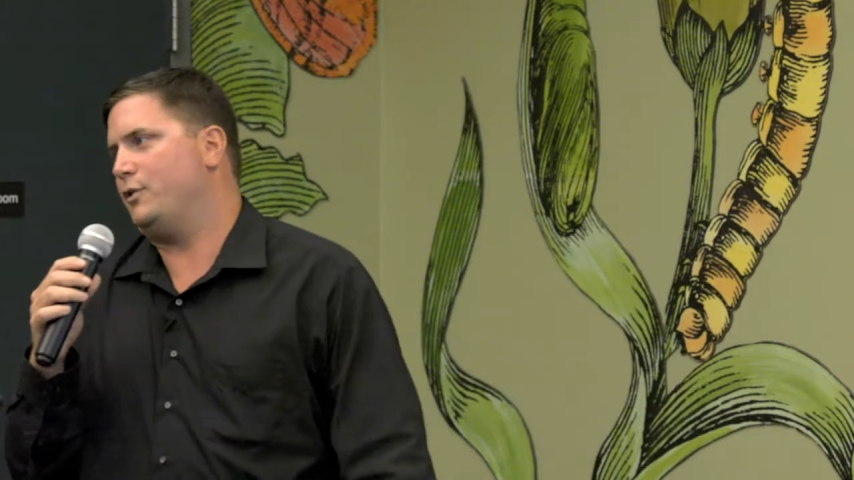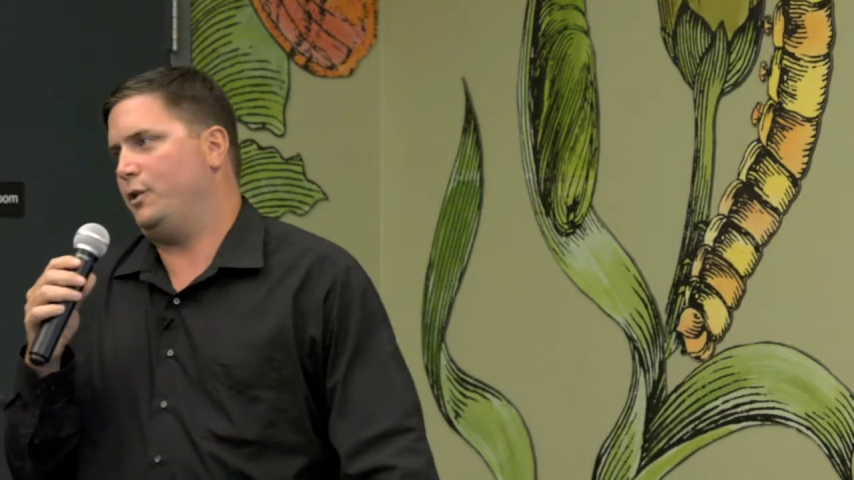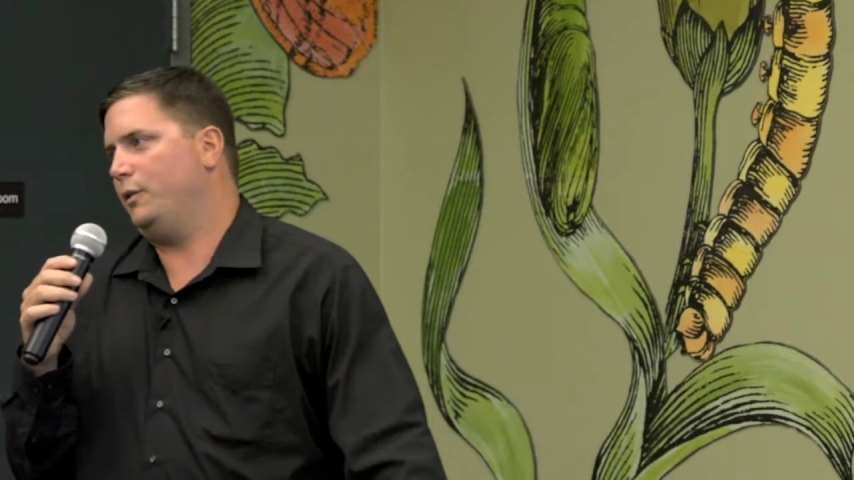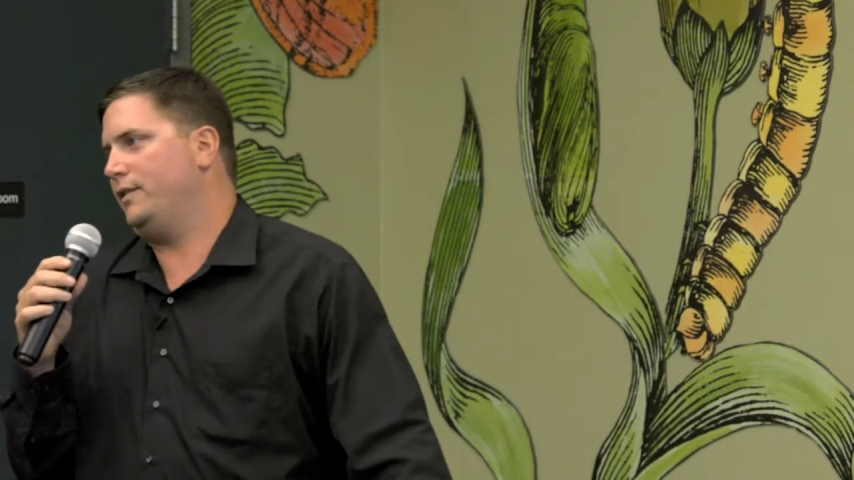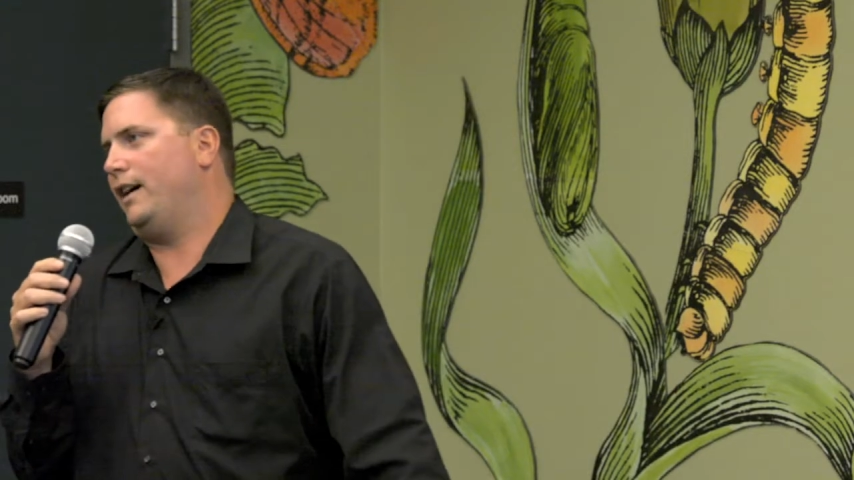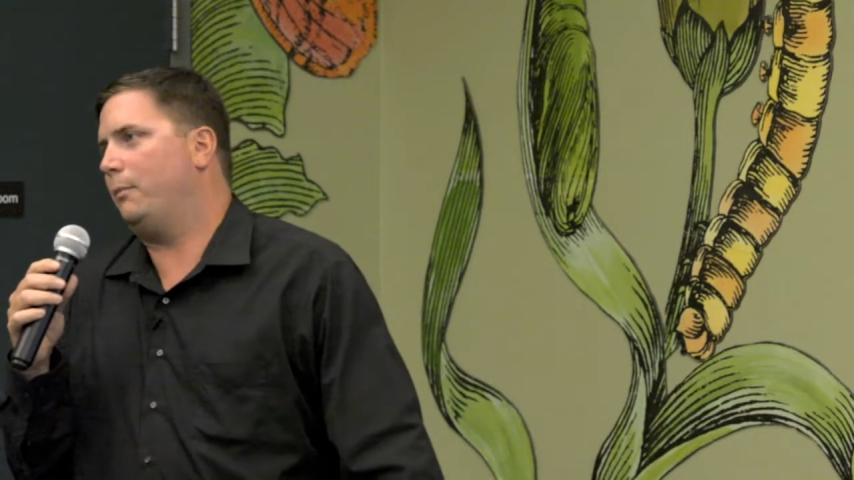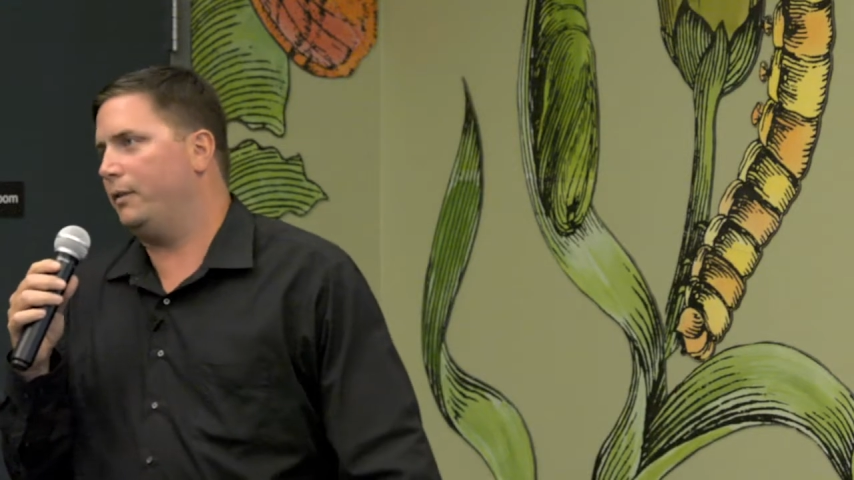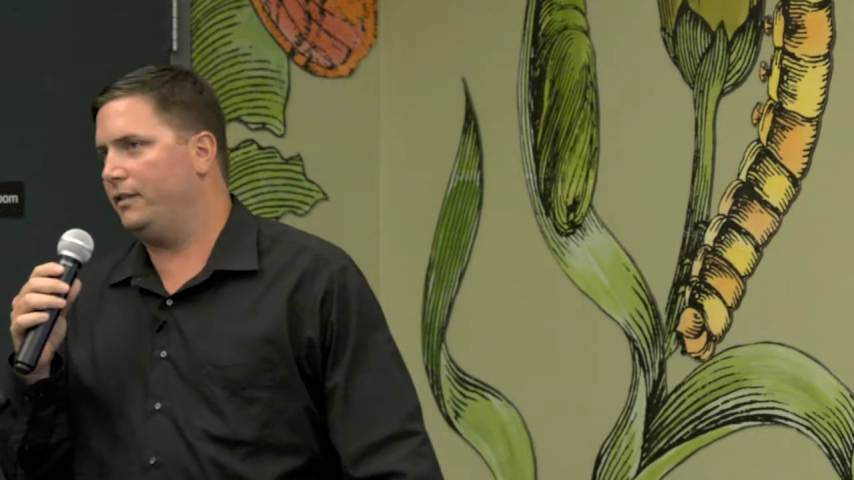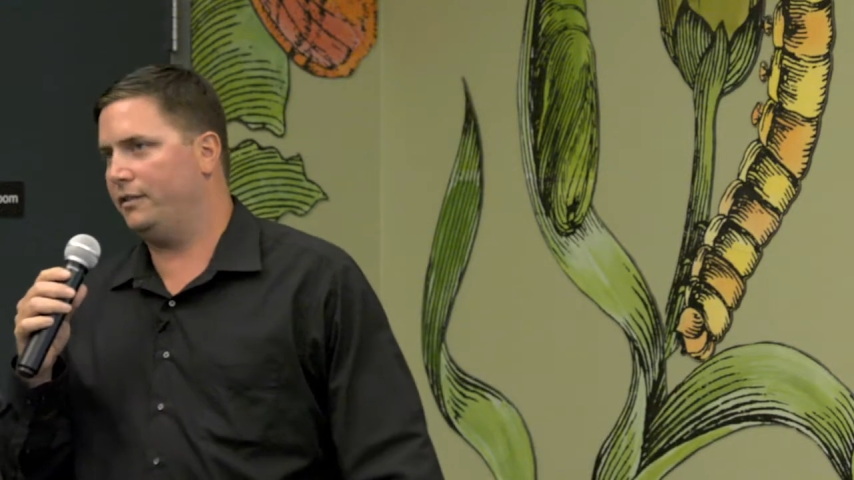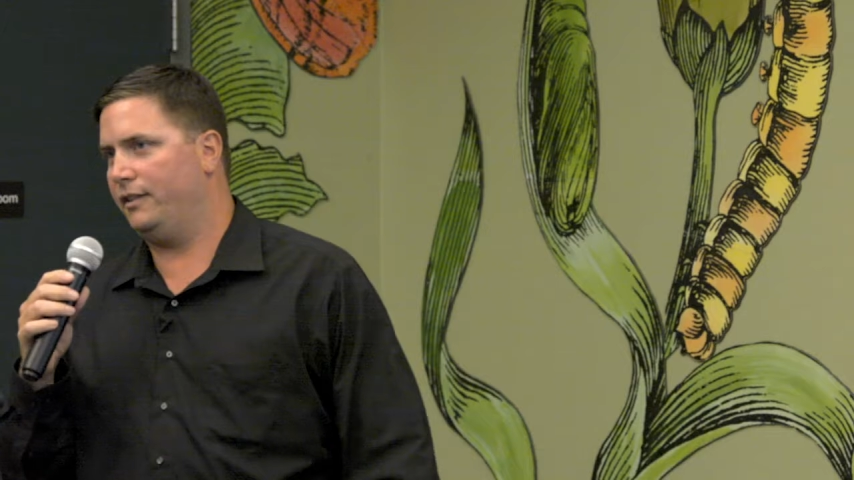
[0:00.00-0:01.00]

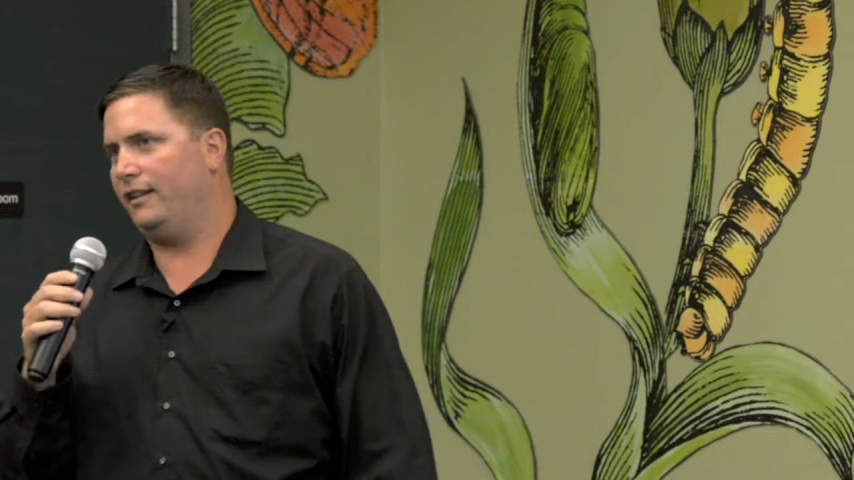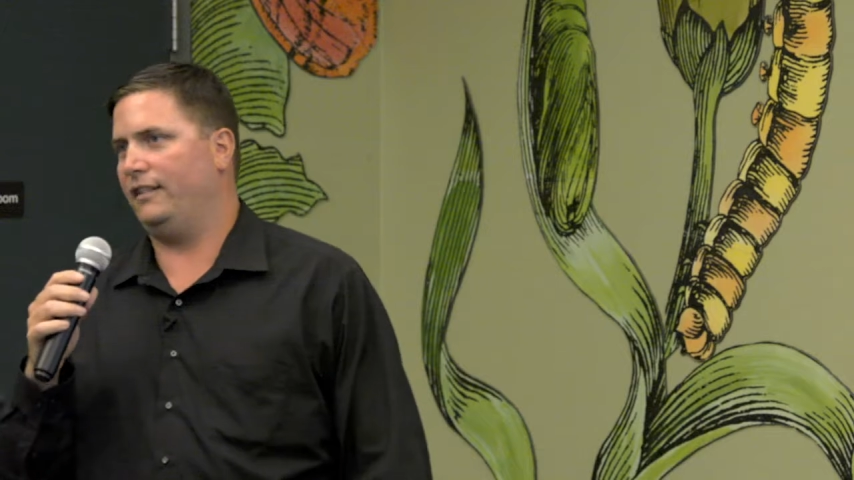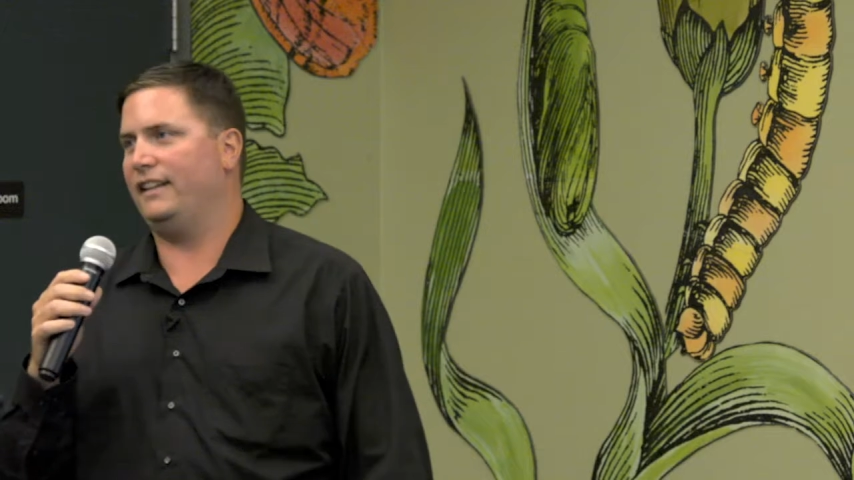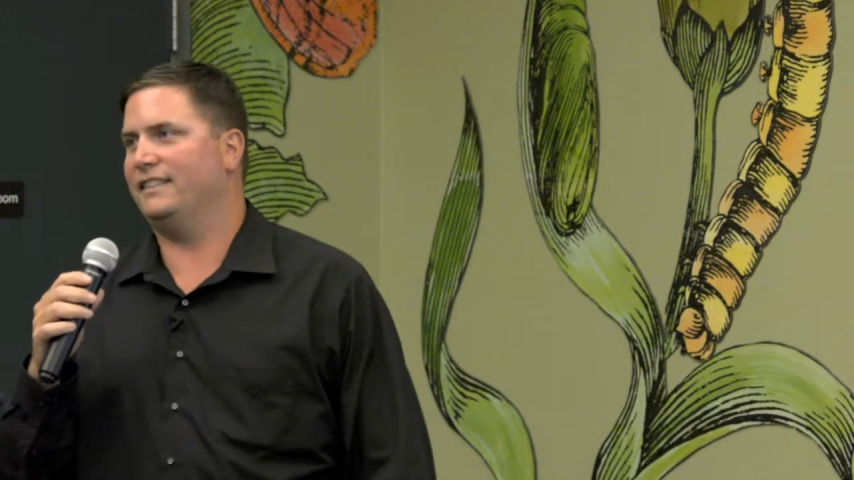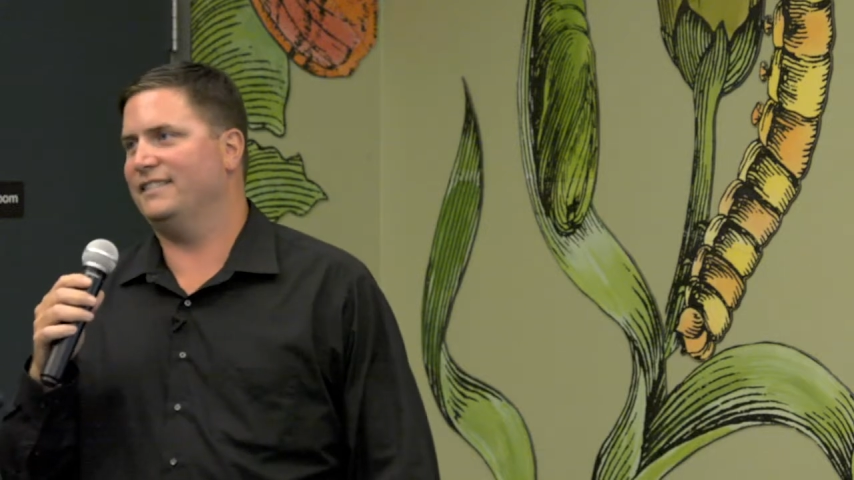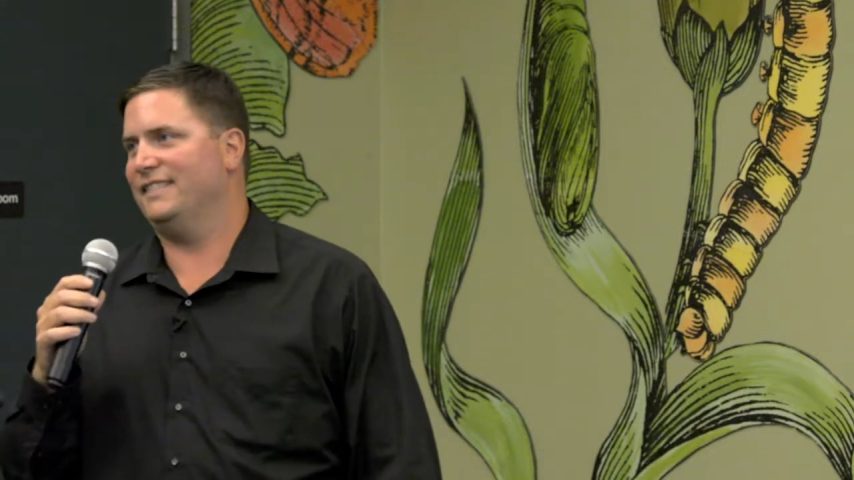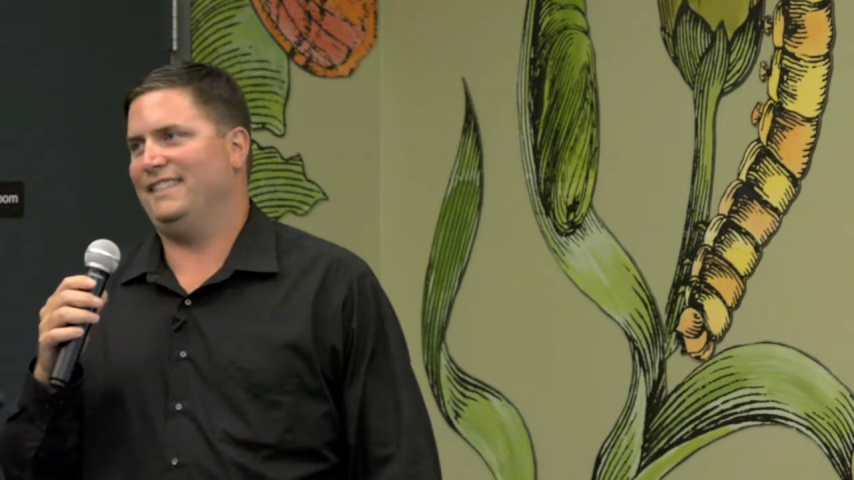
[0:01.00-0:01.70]
showstoppers. They're not like